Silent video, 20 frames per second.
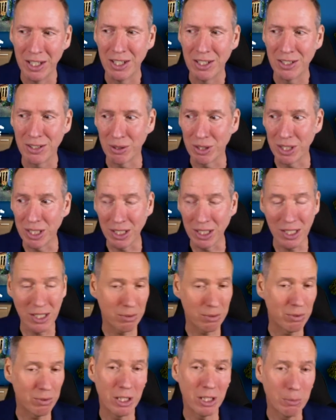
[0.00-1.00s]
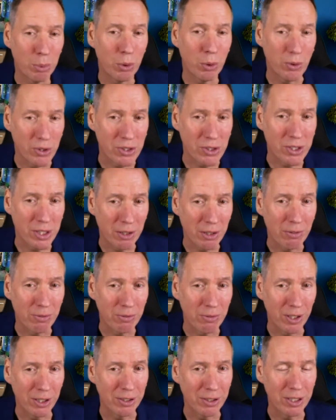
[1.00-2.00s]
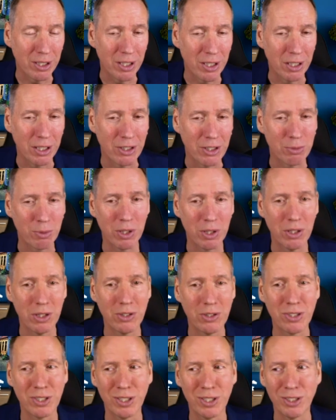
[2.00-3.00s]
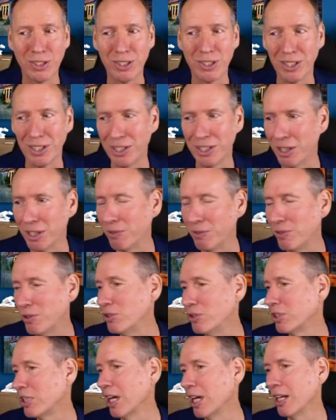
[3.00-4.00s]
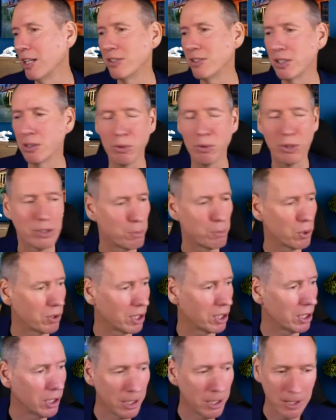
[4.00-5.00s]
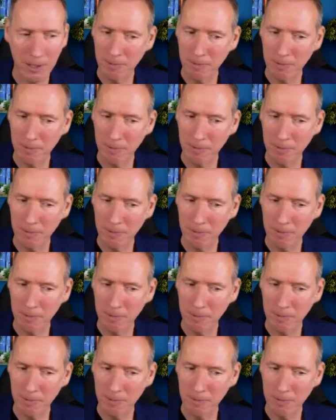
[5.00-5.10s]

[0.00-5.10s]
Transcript: So I think it's really important stuff, and and it's one of those things that you know if you scan someone's body